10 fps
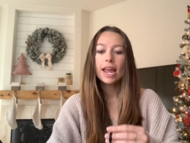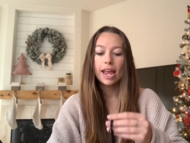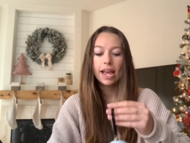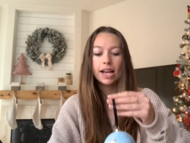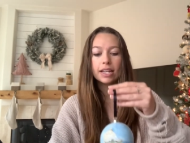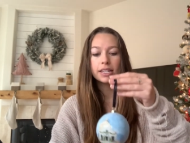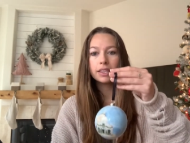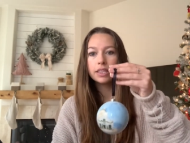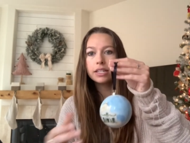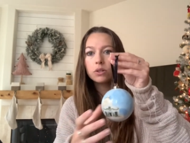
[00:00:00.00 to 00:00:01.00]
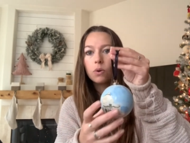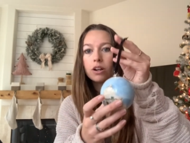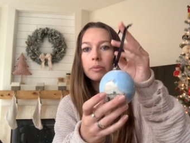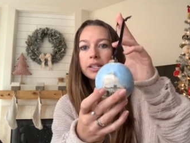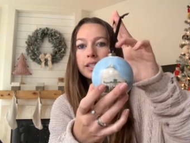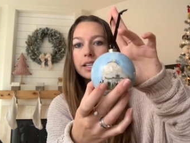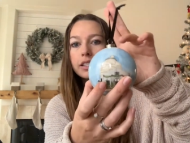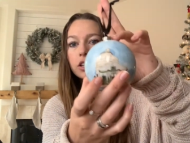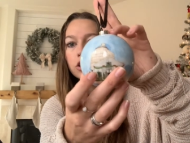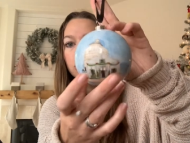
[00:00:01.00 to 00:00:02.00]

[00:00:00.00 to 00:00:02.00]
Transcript: and this ornament is